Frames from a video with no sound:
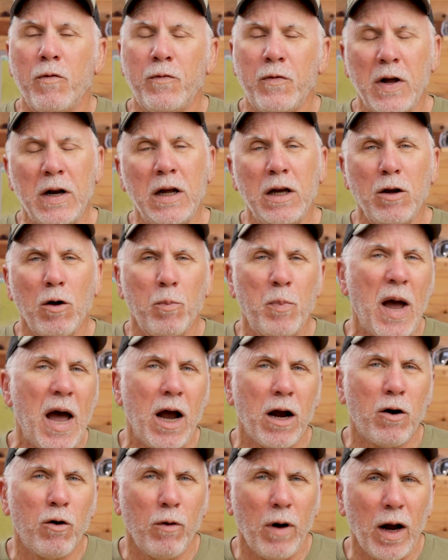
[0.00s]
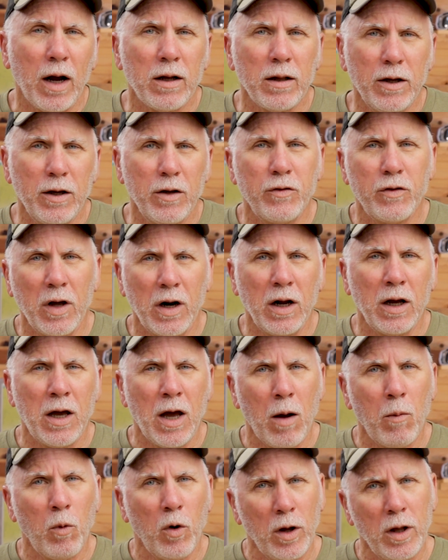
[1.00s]
fitting your pack correctly is going to
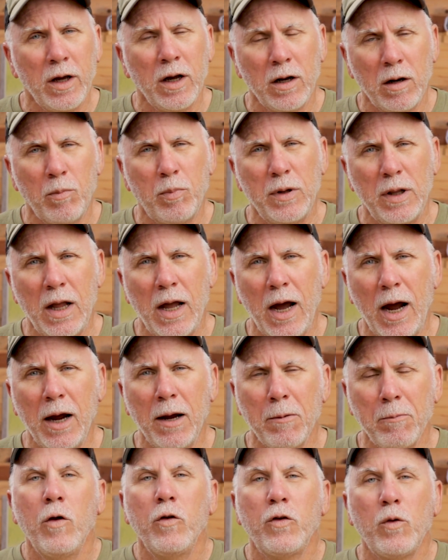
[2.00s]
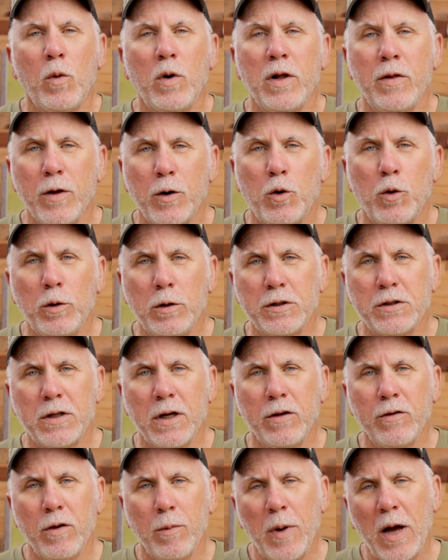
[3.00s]
come really into play. So one of the coolest
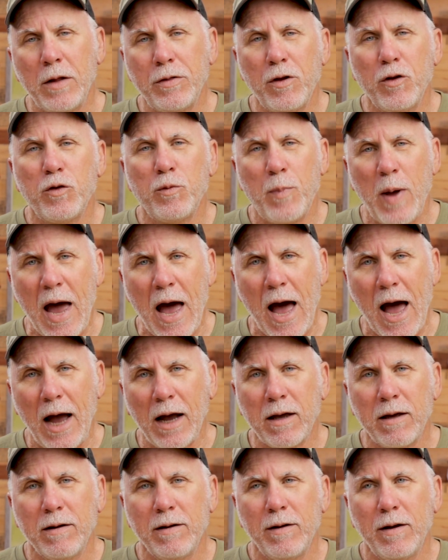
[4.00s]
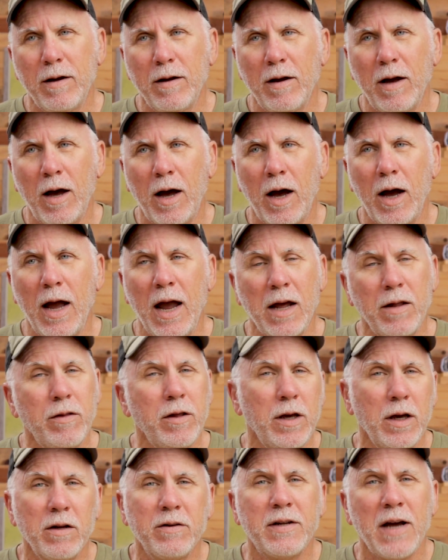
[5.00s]
things about this pack, and
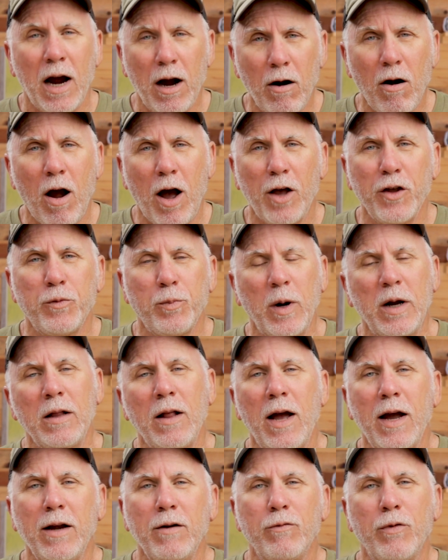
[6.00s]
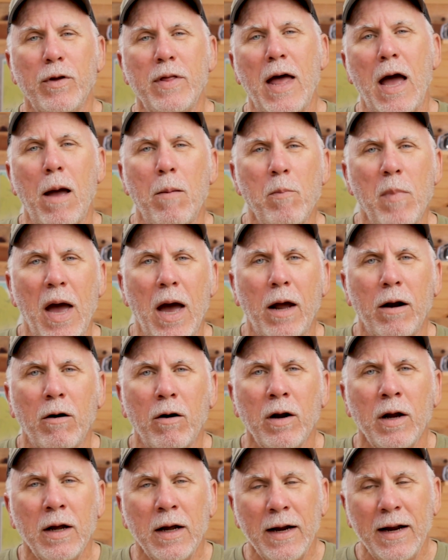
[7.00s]
the entire Osprey line for that
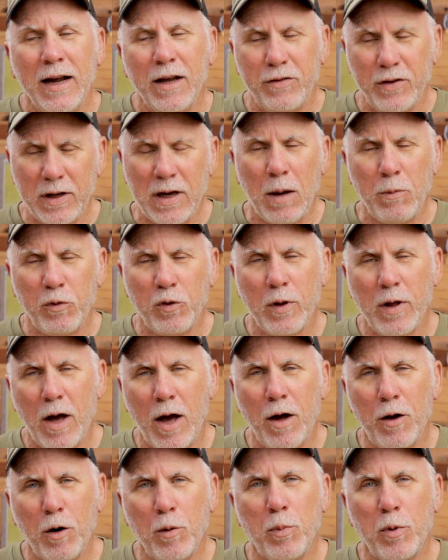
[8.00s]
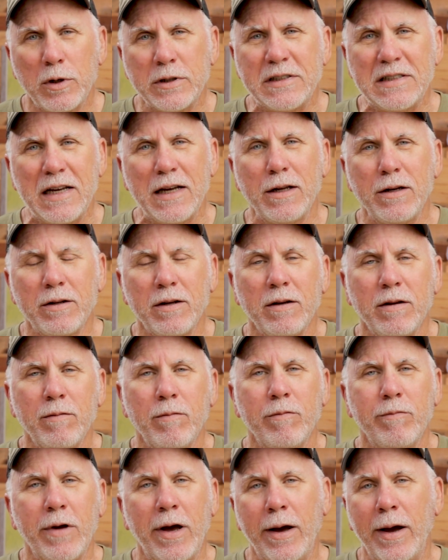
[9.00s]
matter, is it comes with a
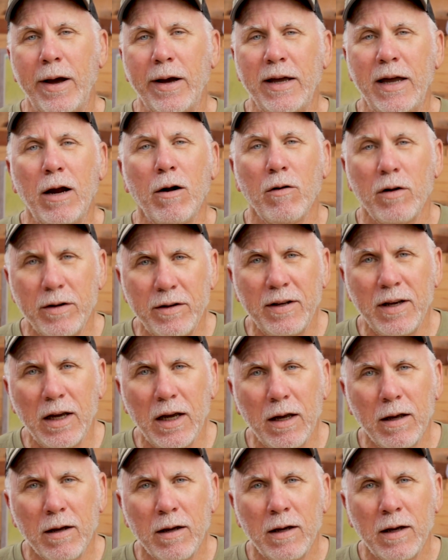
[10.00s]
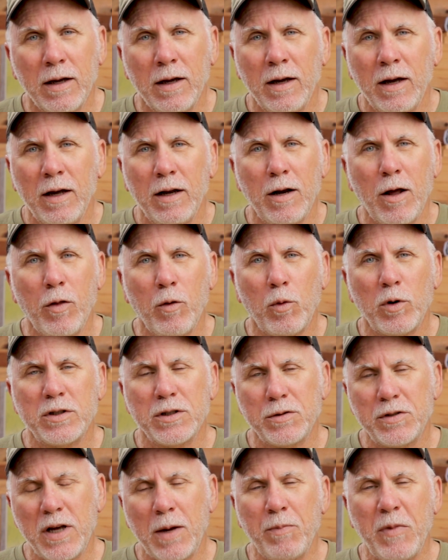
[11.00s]
100% guarantee. In other words,
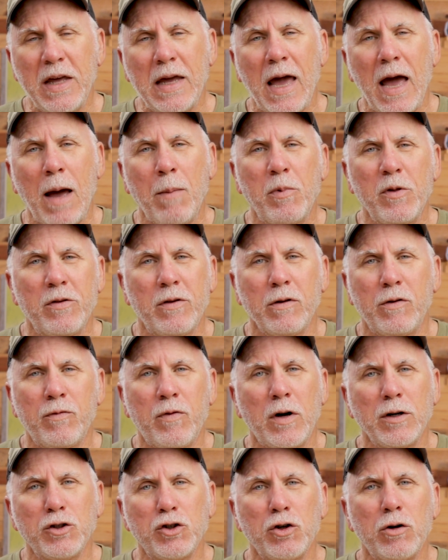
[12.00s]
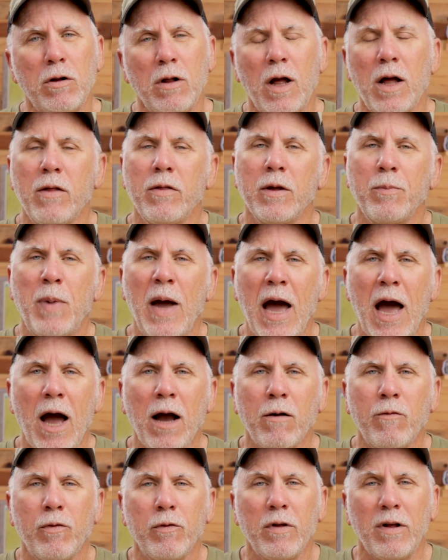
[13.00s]
if something happens that's functional on the
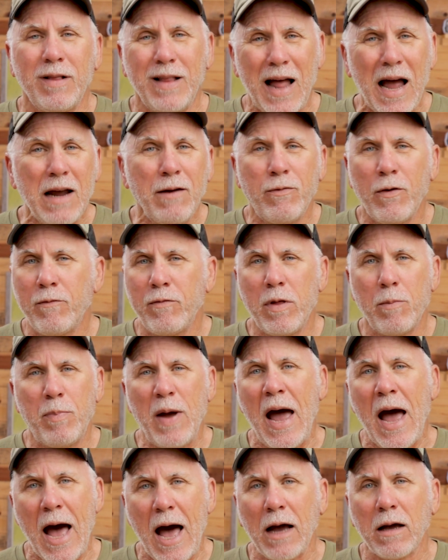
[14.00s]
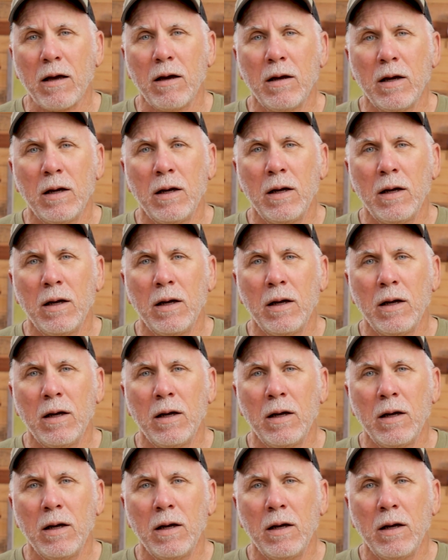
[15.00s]
pack for the life of the pack,